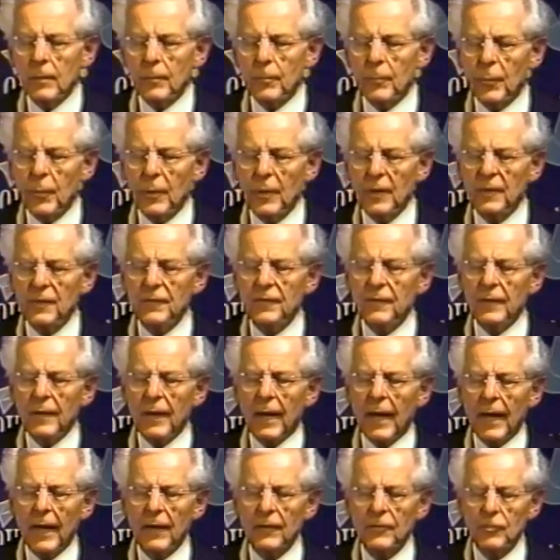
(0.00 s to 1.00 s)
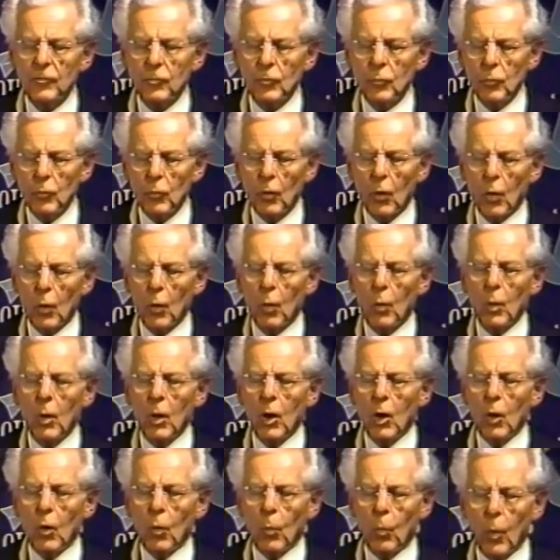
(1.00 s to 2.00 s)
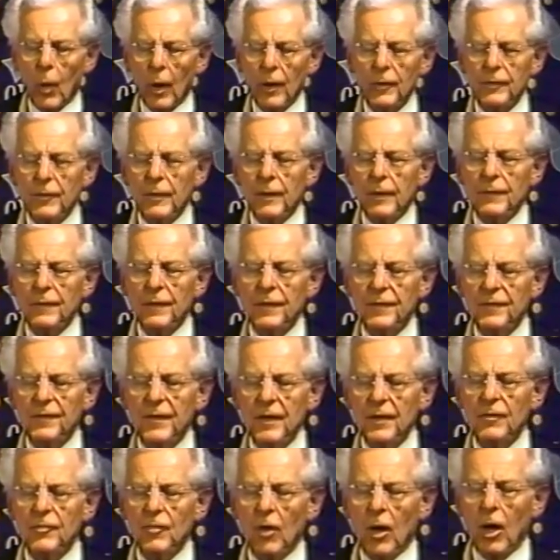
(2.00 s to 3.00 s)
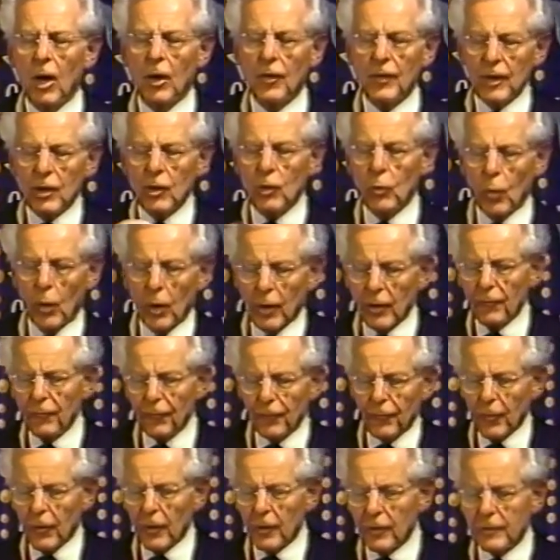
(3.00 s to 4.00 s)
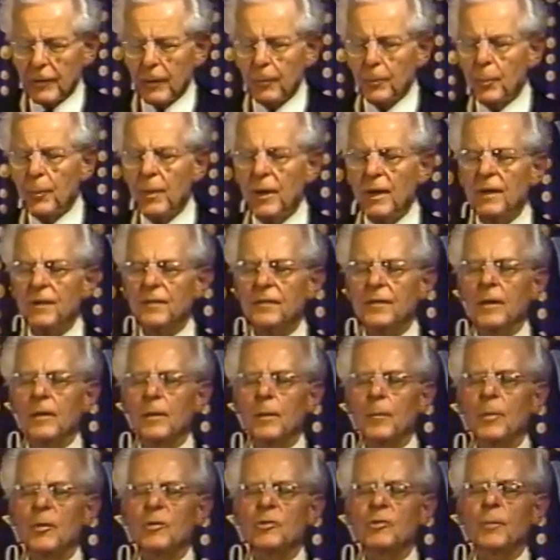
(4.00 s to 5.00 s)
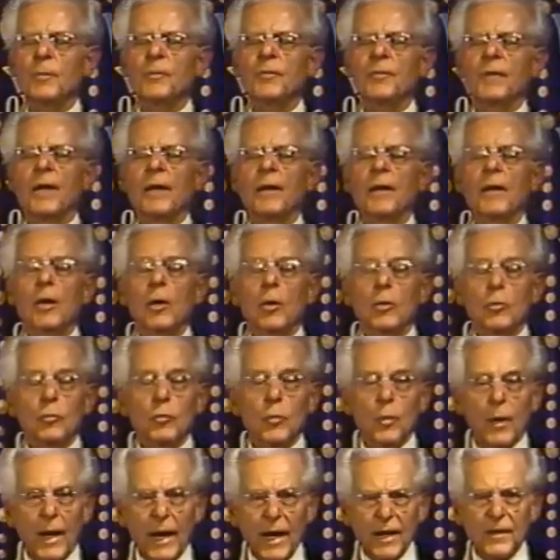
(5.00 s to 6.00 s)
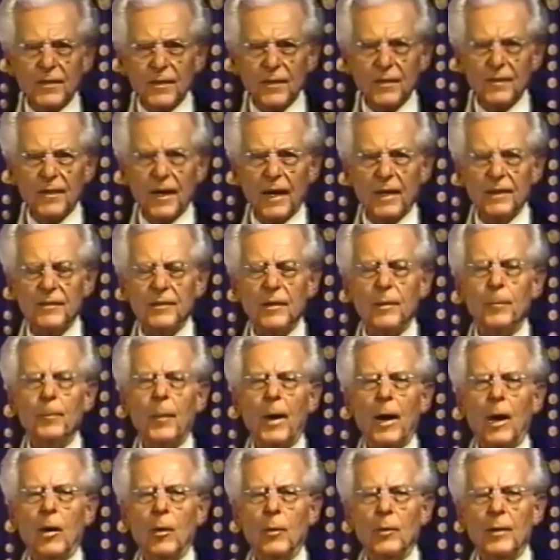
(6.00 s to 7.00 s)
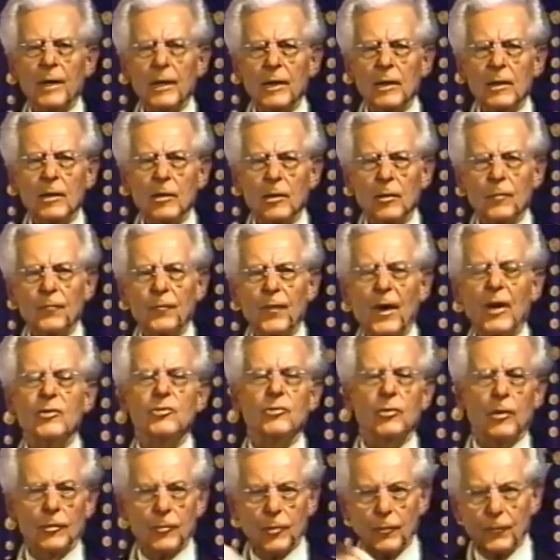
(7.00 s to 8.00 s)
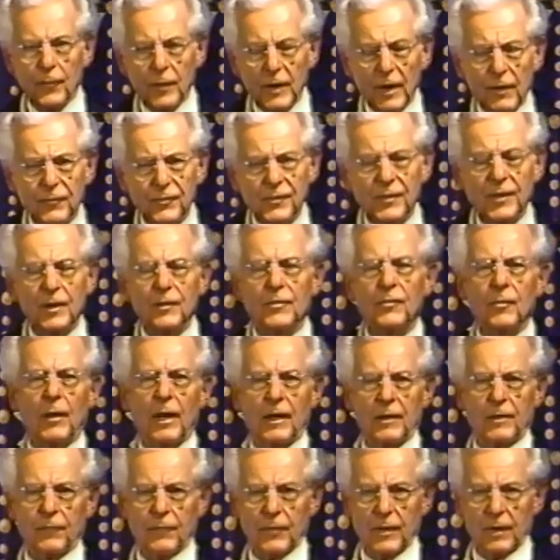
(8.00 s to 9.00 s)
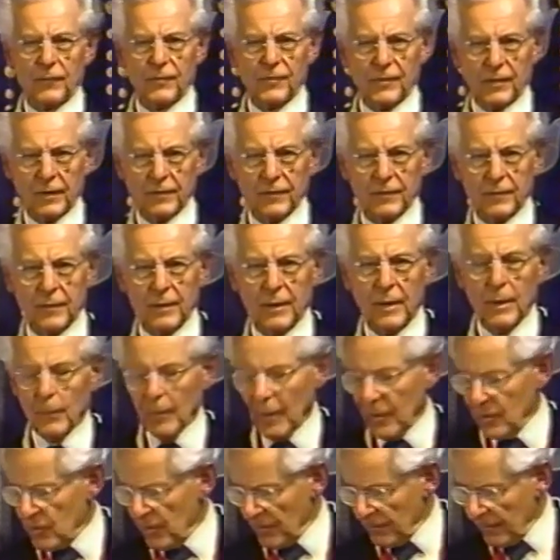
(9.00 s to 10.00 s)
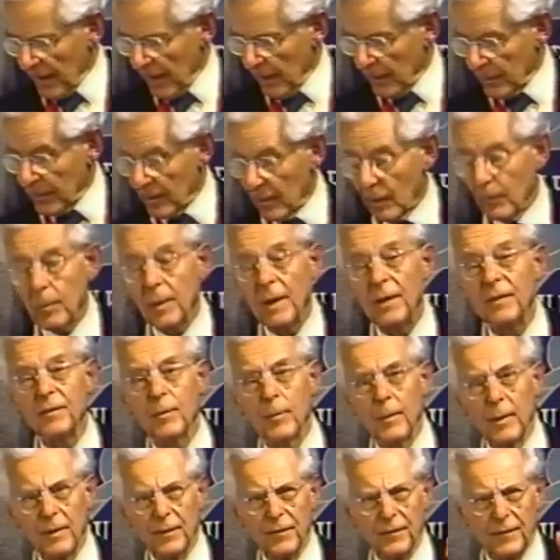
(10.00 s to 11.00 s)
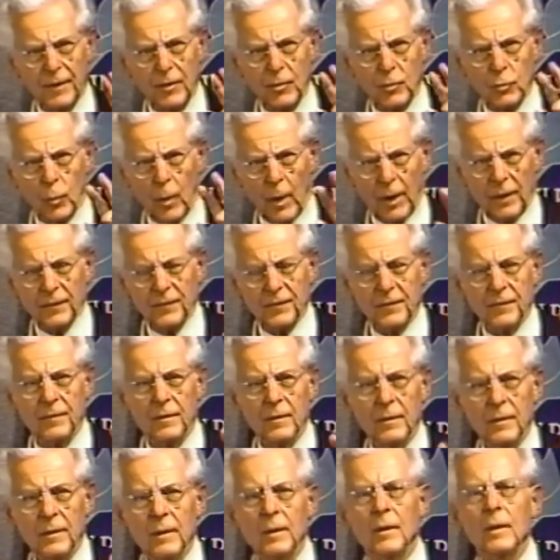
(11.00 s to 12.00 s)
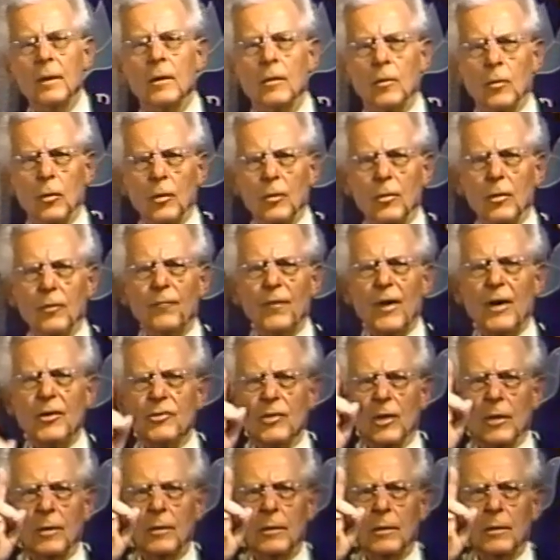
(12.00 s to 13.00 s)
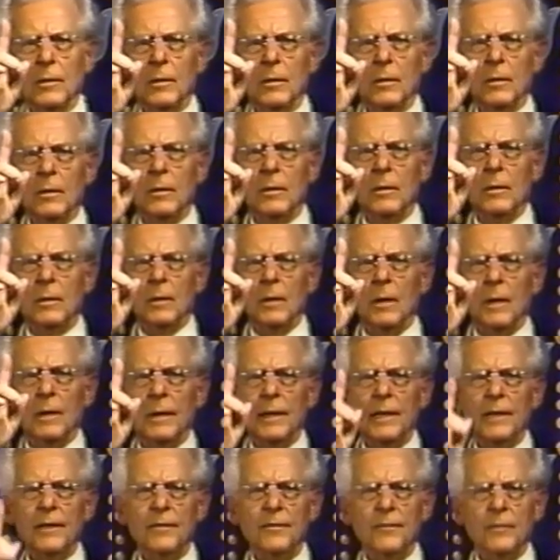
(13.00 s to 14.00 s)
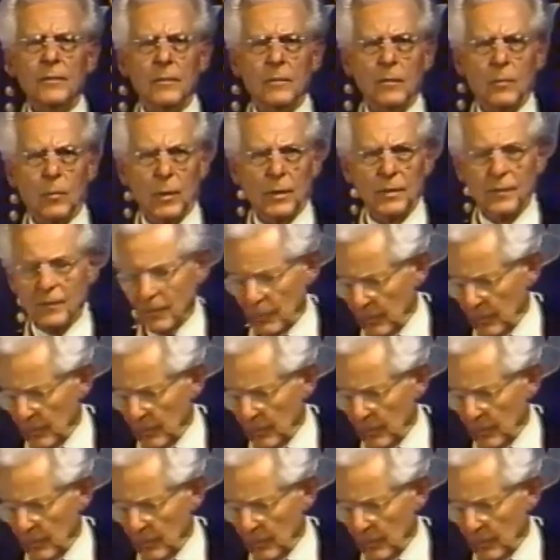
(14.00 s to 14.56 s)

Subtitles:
priest has to know what the sins are in order for the priest and the bishops then to exercise the power in the confessional to forgive sins or not to forgive sins. But it just happened that Blessed Mother said twice, go to confession at least once a